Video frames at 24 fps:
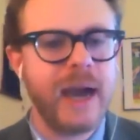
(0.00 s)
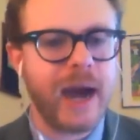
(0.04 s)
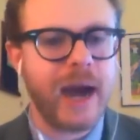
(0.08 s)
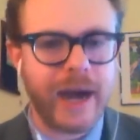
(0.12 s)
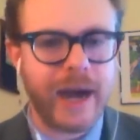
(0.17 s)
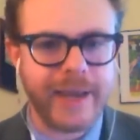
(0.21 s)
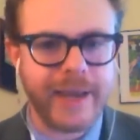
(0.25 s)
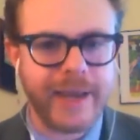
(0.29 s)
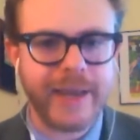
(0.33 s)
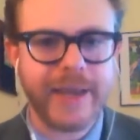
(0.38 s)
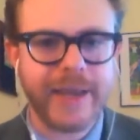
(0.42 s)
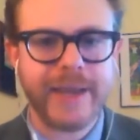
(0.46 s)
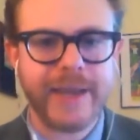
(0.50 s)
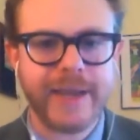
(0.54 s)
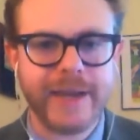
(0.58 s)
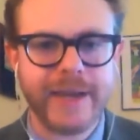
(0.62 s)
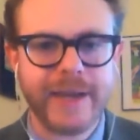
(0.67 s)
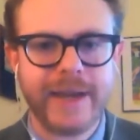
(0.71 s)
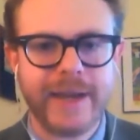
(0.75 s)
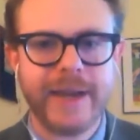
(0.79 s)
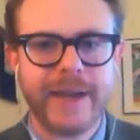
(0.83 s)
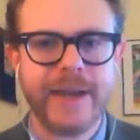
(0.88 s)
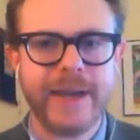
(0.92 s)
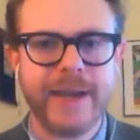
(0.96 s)
I
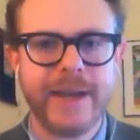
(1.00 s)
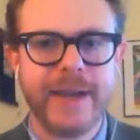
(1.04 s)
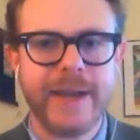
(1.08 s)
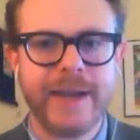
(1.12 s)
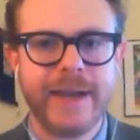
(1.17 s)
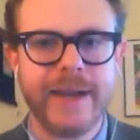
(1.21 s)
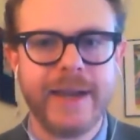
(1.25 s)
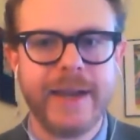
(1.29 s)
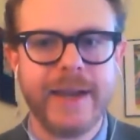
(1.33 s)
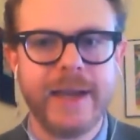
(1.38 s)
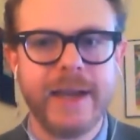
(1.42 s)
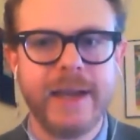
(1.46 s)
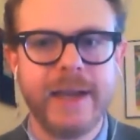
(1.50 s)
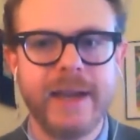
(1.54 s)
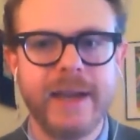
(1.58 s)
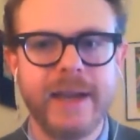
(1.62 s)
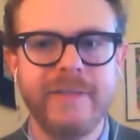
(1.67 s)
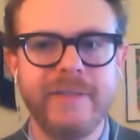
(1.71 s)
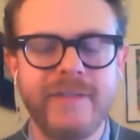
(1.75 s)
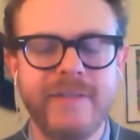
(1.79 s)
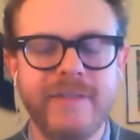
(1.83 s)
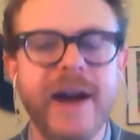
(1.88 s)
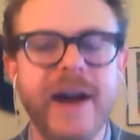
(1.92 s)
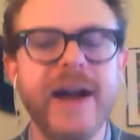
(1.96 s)

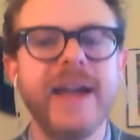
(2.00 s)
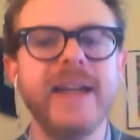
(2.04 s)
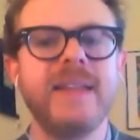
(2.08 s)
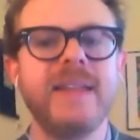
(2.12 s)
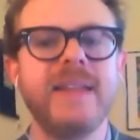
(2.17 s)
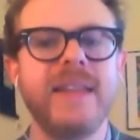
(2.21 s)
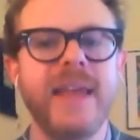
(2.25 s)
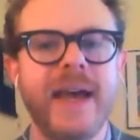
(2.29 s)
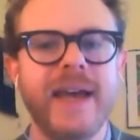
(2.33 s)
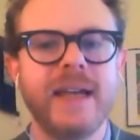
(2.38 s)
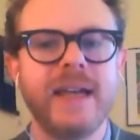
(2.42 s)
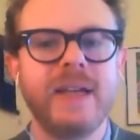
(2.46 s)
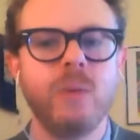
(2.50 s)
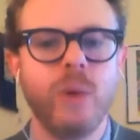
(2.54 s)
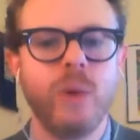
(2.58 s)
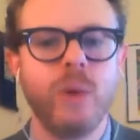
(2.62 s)
find that